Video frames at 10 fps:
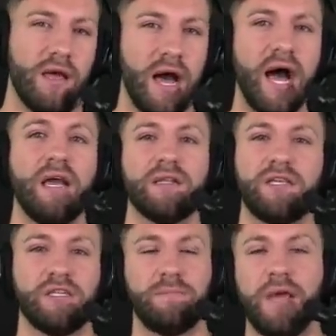I
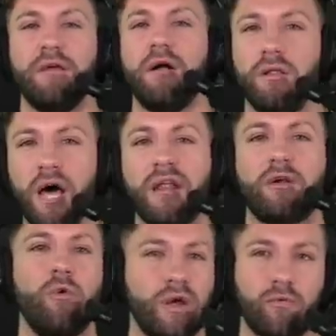anticipate a lot of
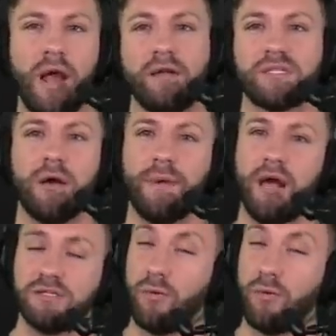quick routes coming out.